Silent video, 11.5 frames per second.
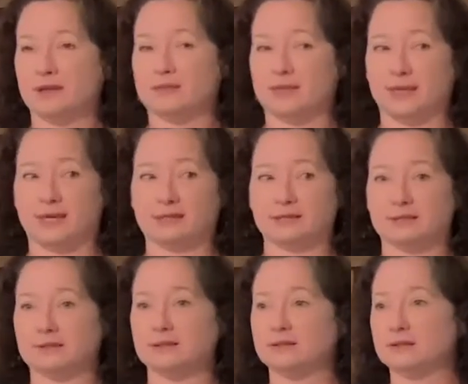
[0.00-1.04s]
that
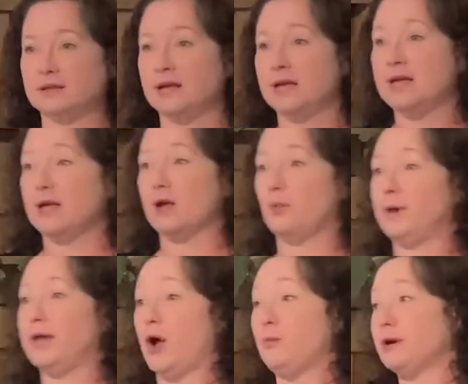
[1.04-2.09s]

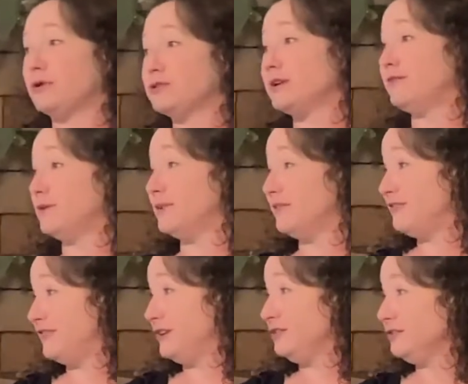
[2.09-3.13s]
we open ourselves up to
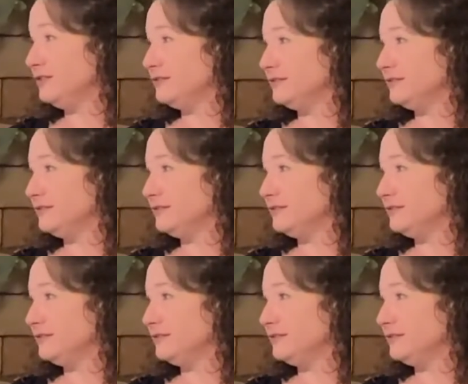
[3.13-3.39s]
fear.